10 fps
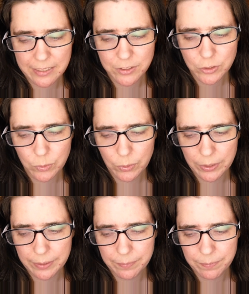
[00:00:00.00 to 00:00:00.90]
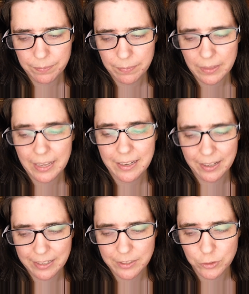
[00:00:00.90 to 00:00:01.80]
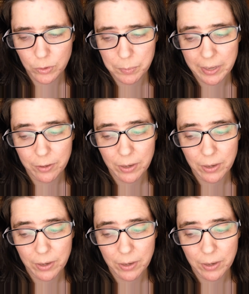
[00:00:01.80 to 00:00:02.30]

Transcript: and I enjoy my